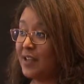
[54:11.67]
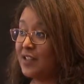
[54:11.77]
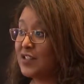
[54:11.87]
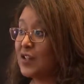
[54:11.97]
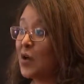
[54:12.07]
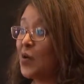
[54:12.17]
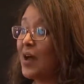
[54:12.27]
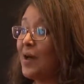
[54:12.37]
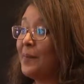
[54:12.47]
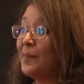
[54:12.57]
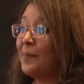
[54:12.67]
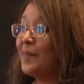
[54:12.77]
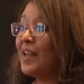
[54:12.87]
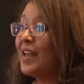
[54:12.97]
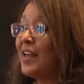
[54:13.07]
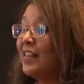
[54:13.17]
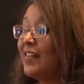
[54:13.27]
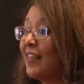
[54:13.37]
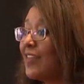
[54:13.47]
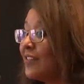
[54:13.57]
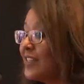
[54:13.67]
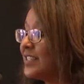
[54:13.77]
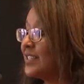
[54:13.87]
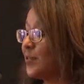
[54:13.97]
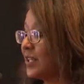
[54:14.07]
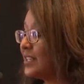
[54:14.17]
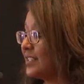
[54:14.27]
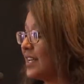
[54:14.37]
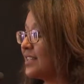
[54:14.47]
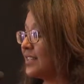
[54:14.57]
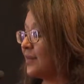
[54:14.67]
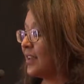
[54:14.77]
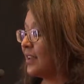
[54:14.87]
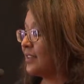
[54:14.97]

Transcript: So um, I think this really says something.